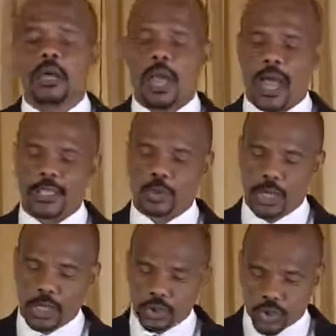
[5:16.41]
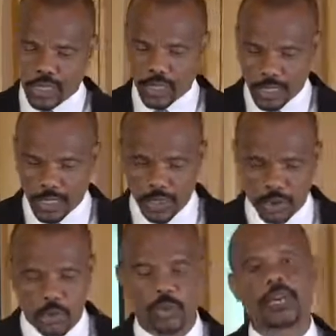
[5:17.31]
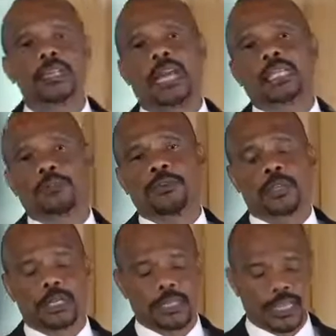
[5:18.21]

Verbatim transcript: as we journey into the next few years.